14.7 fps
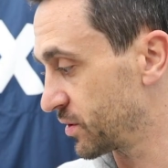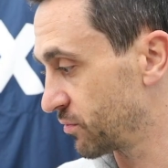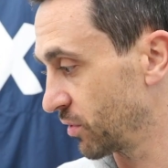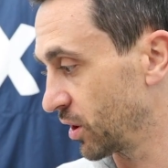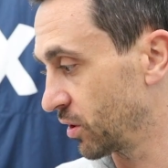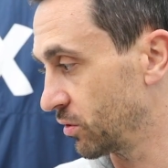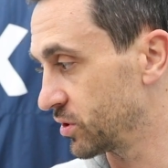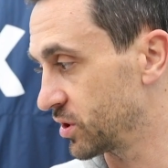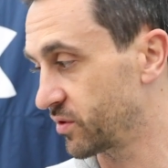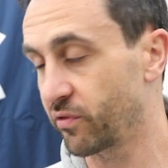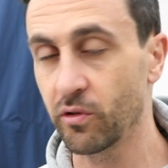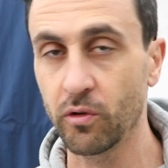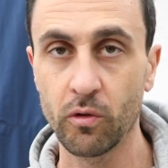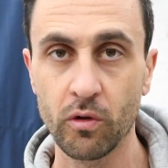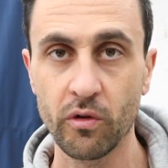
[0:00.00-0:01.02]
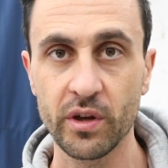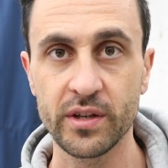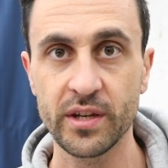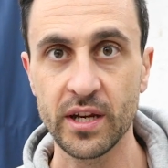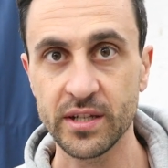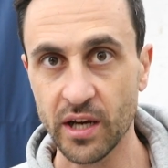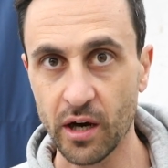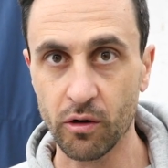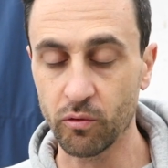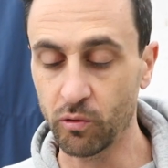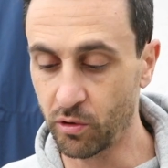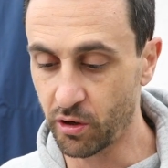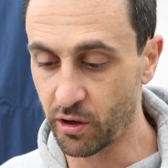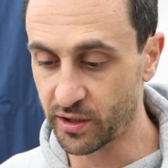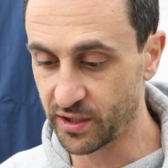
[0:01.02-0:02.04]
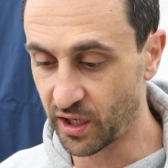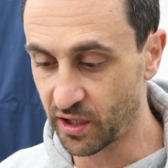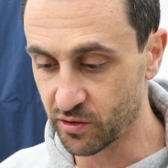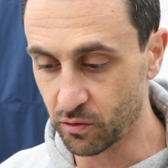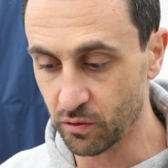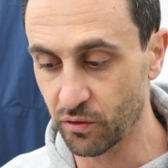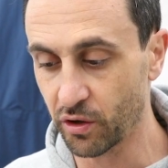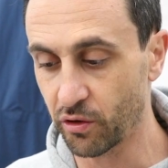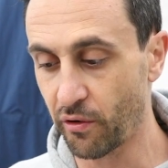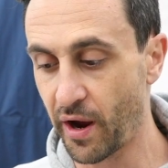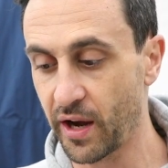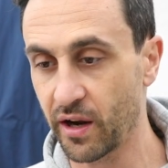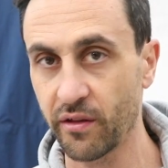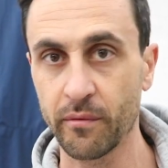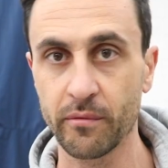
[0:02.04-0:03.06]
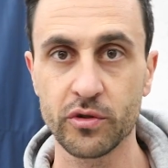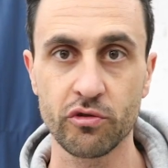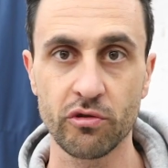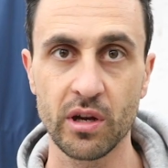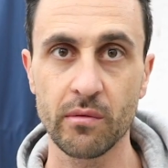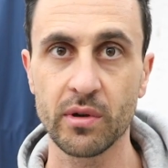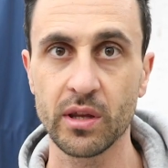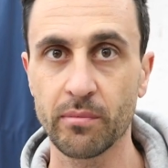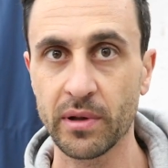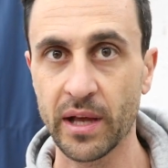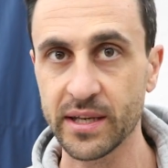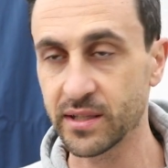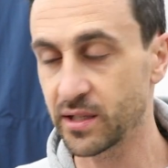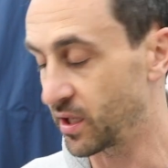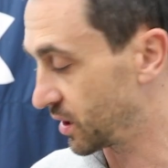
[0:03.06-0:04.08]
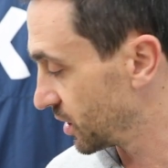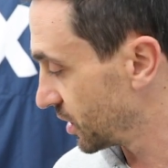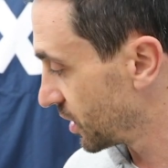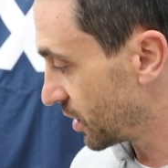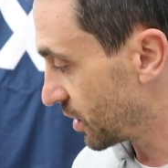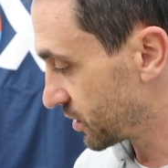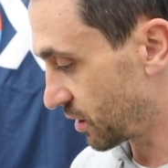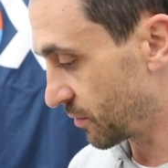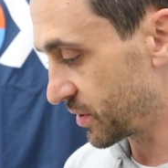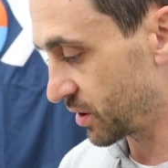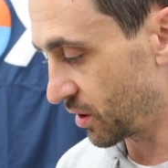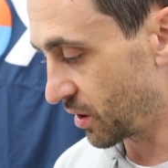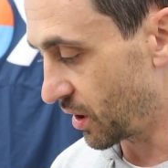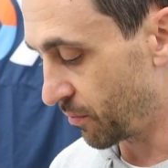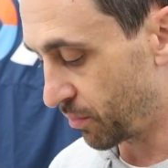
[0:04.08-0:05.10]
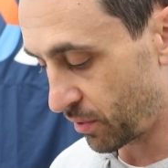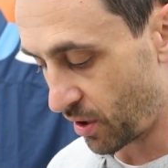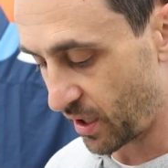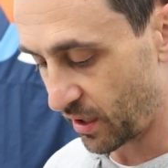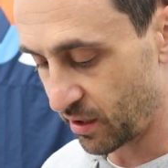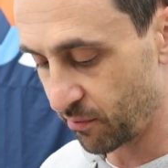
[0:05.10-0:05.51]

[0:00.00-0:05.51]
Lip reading: it's really good just for all the detailed work to get into all the grain of the trim and the plastic. So I'm just going to apply it